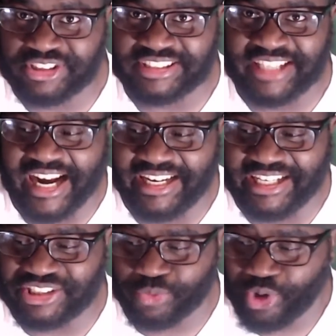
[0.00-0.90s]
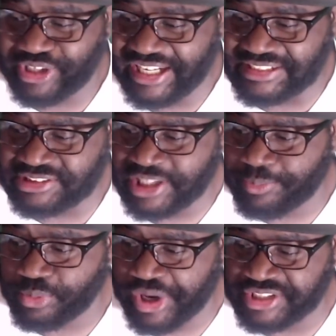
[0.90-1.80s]
and tight ends weren't getting
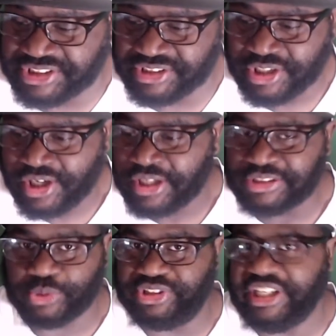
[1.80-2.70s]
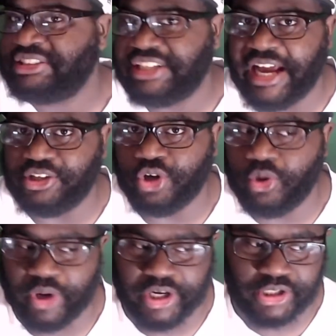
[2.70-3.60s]
separation, so Justin had
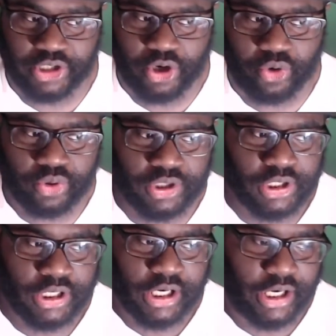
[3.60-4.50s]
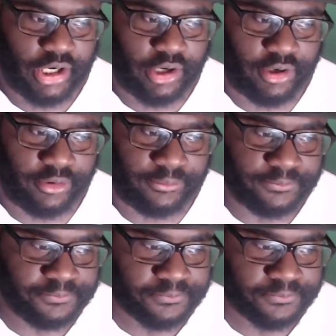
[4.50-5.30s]
nowhere to go. Um,